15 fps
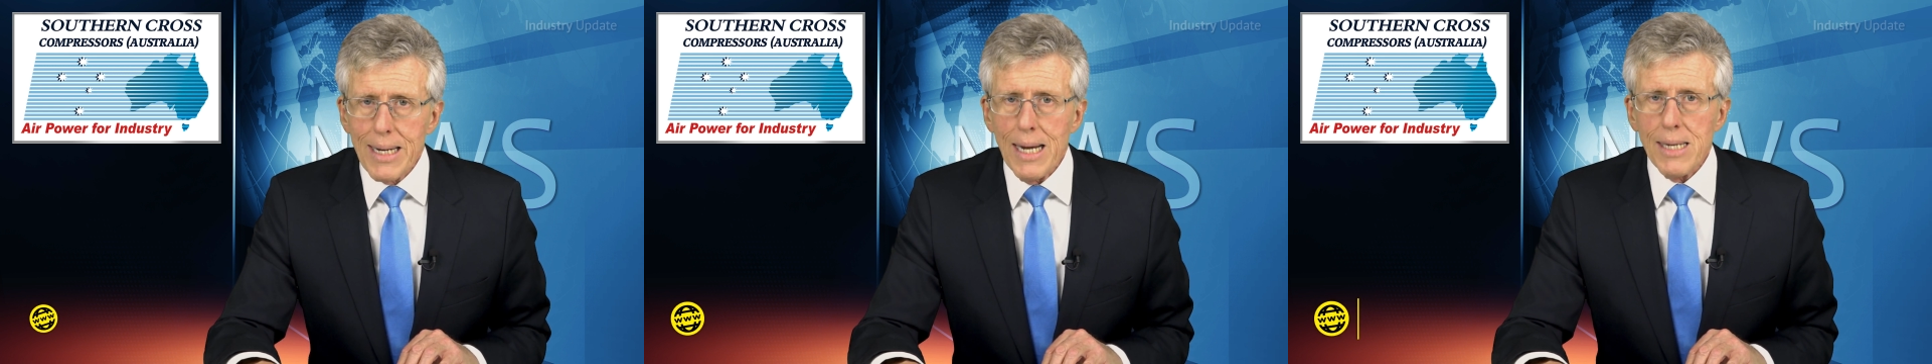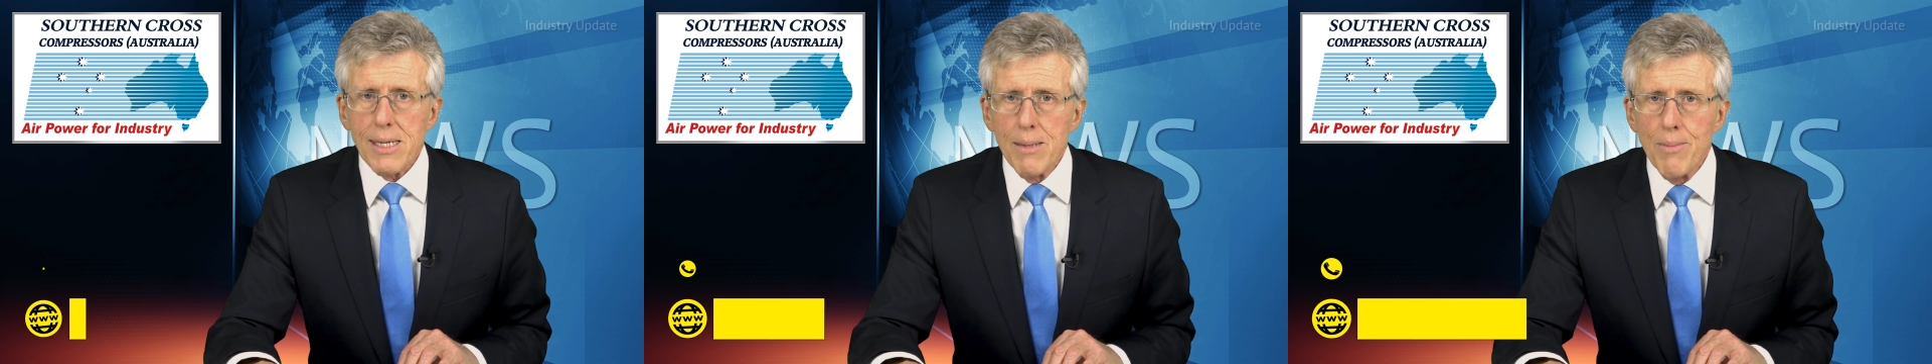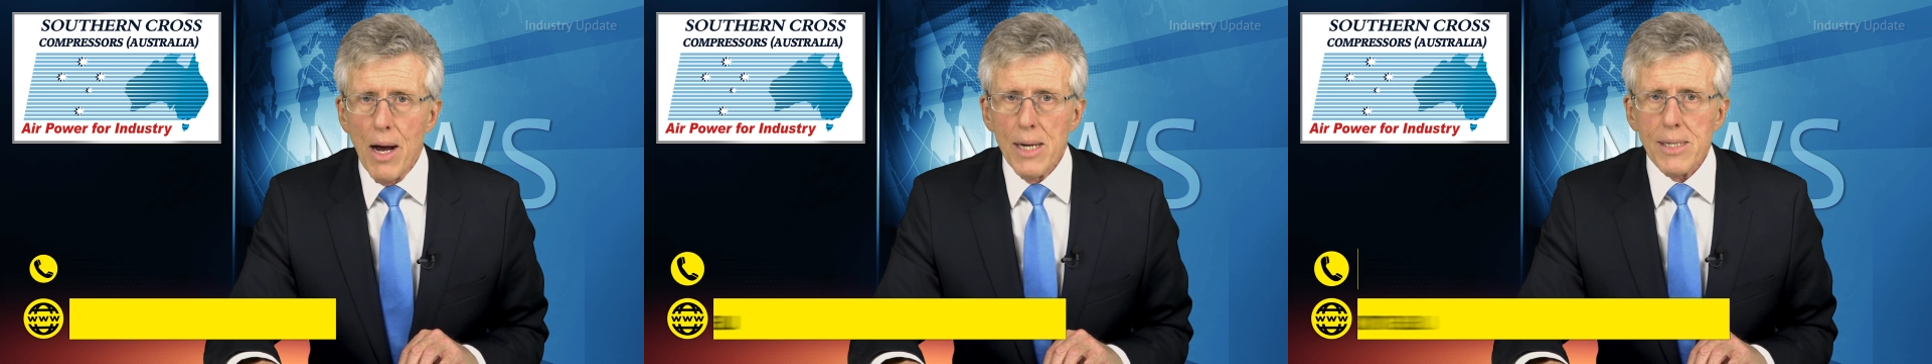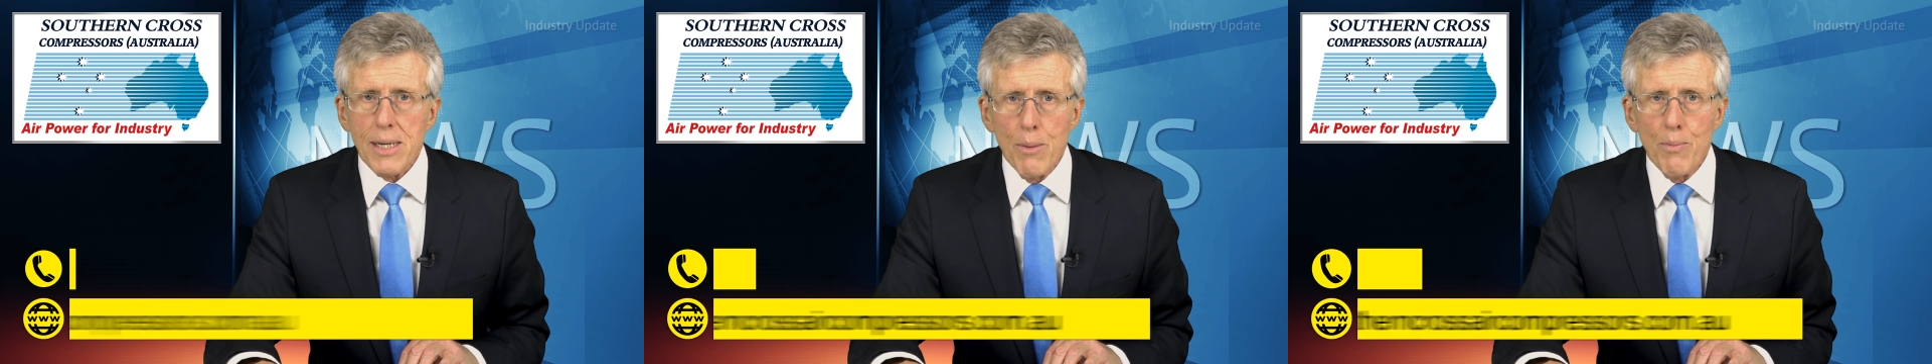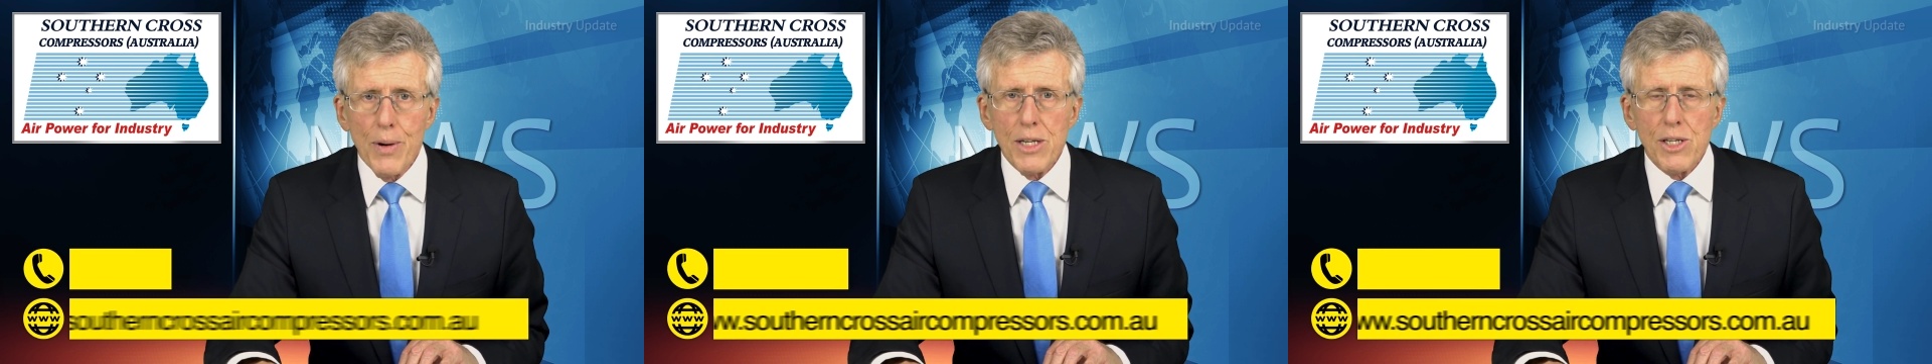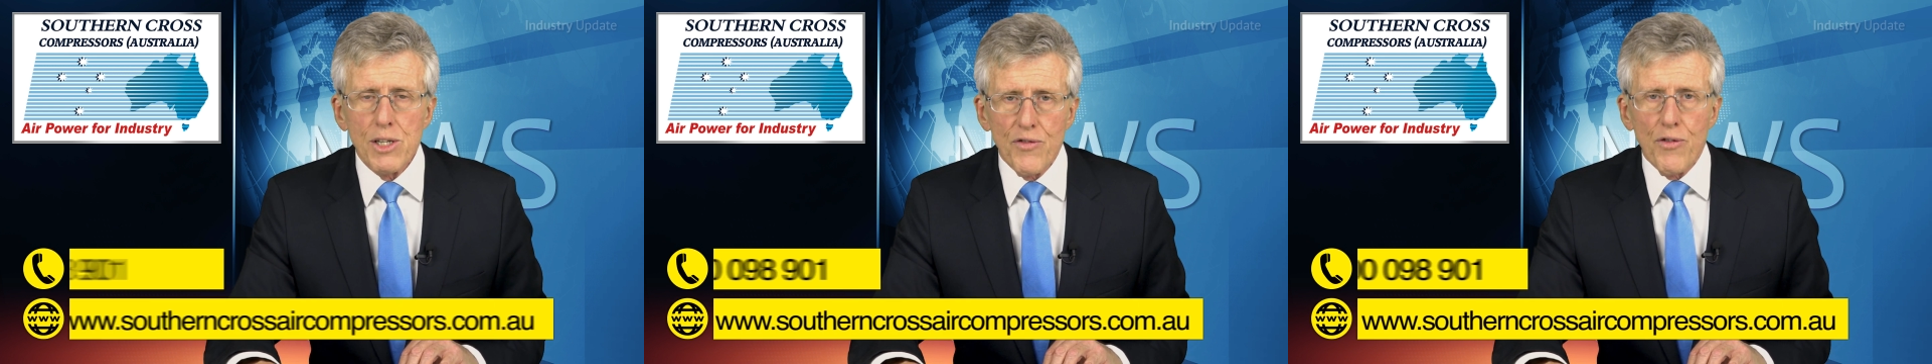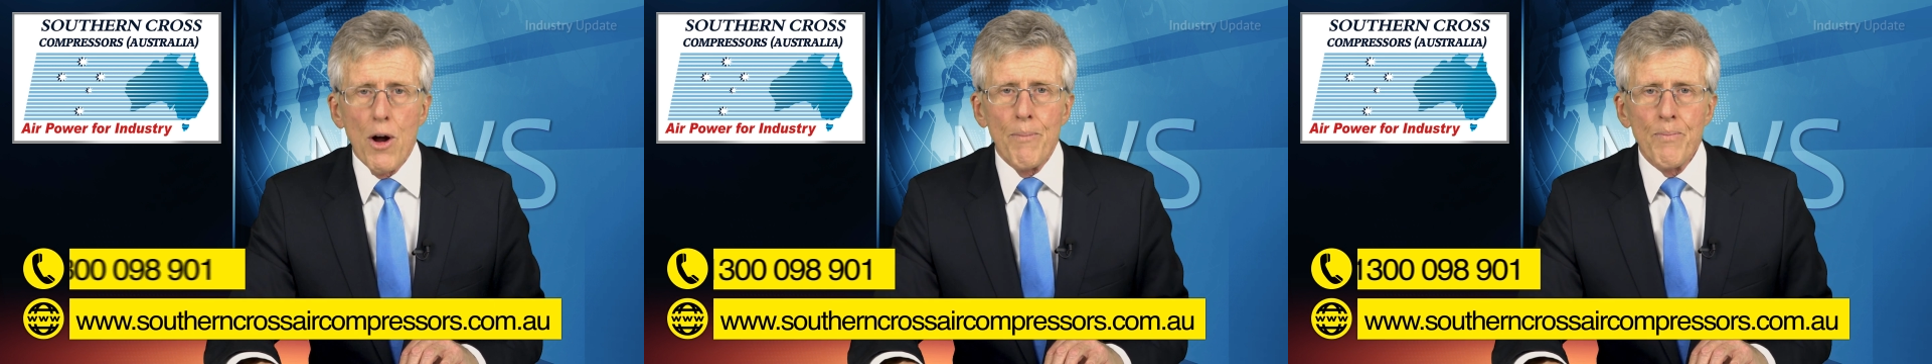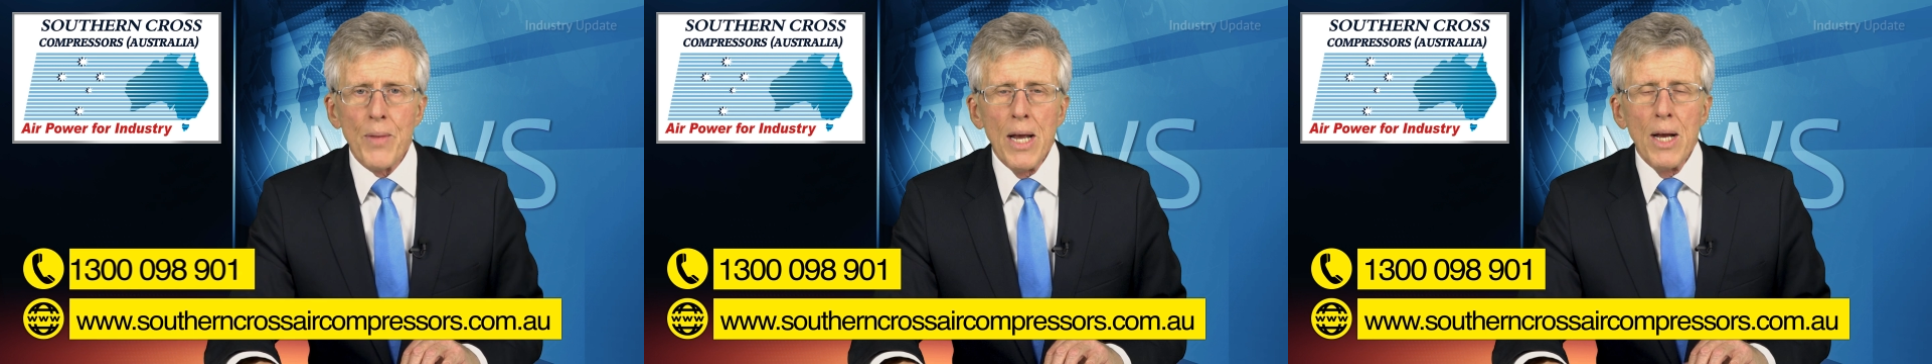customised compressors
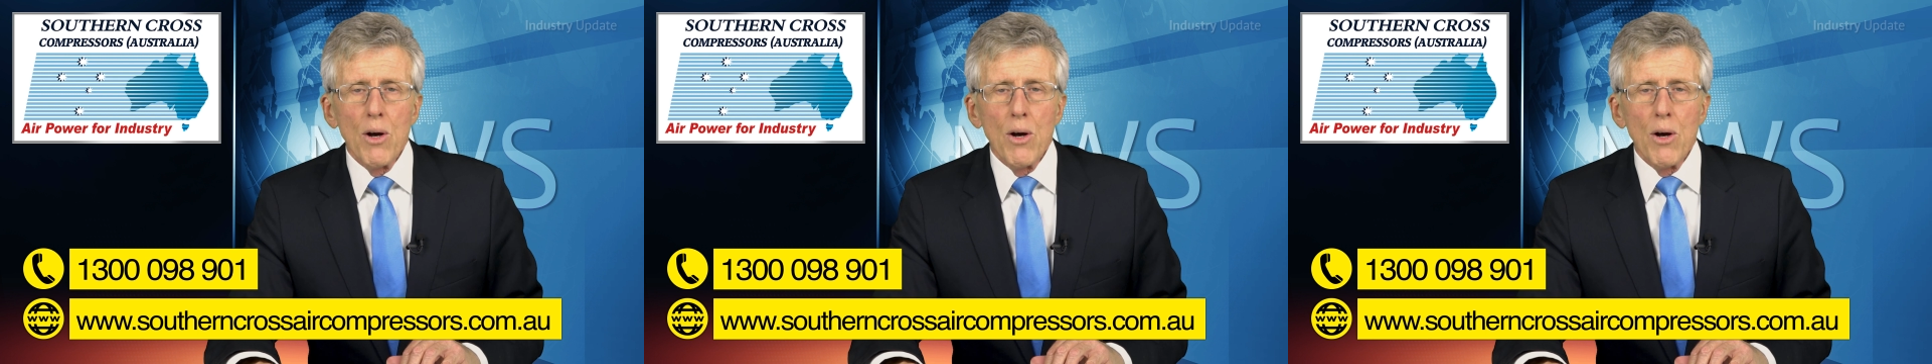from